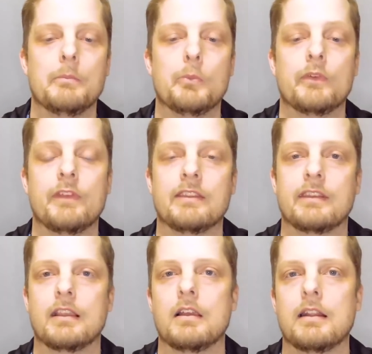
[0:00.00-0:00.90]
We're
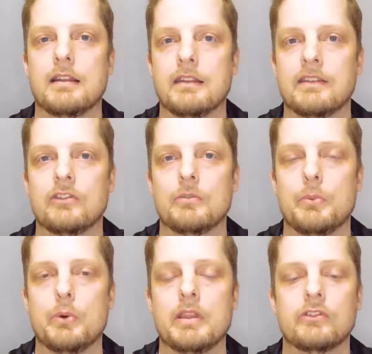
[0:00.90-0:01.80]
facing a lot of decision
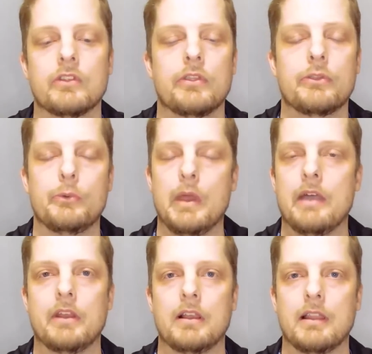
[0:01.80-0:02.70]
points
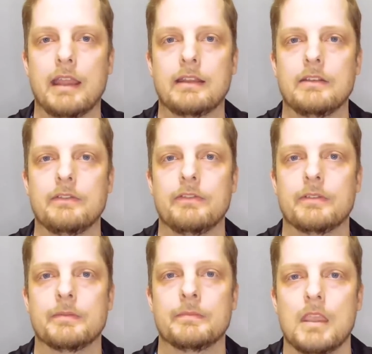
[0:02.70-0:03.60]
throughout the collective.
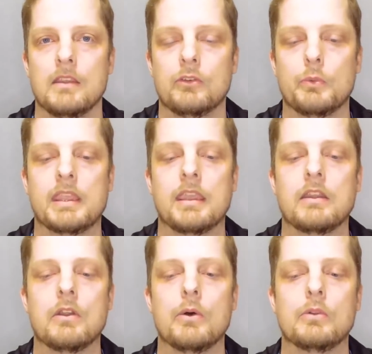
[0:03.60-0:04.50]
So we
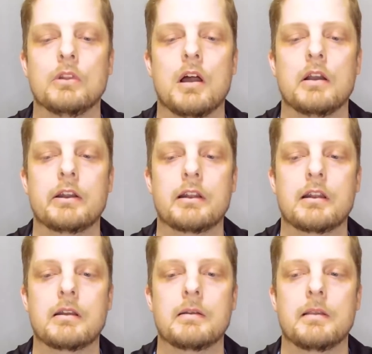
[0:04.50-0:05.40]
can no
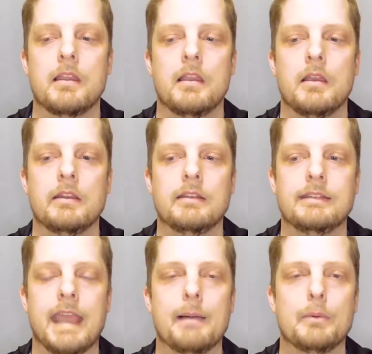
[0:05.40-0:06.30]
longer
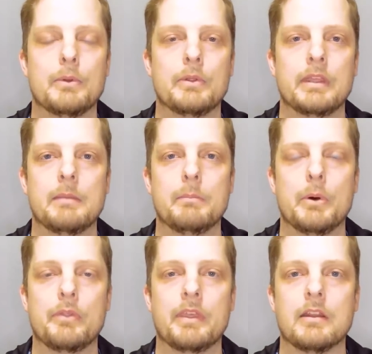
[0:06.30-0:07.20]
dabble in
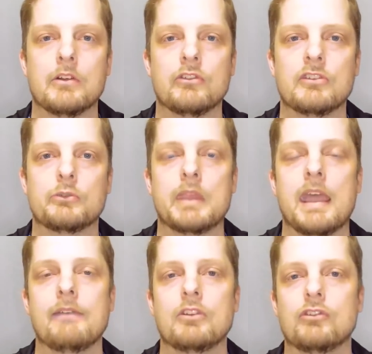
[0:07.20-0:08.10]
both energies. We
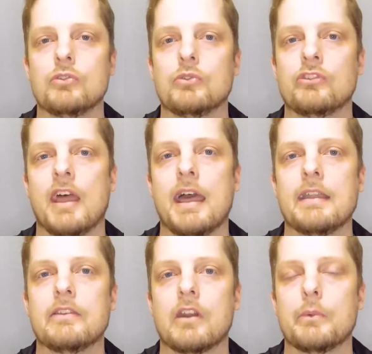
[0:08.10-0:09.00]
have to choose
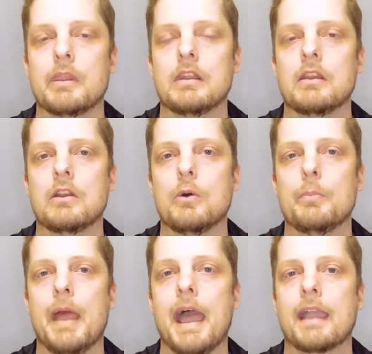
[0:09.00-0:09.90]
sides. Are we going to go
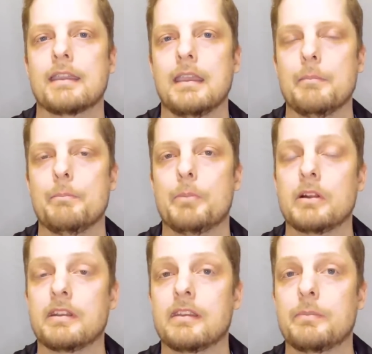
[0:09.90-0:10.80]
back and
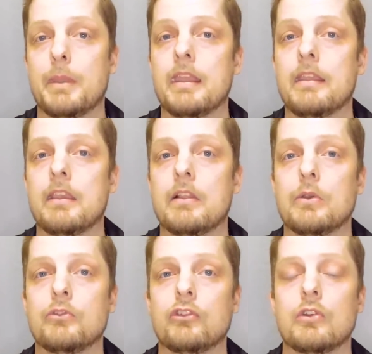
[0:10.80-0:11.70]
participate in the
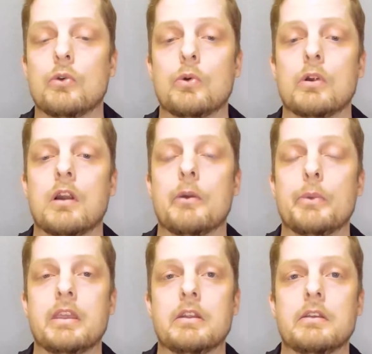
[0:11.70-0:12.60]
illusion, or are
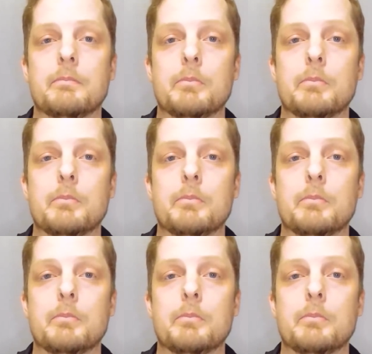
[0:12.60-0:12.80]
we going to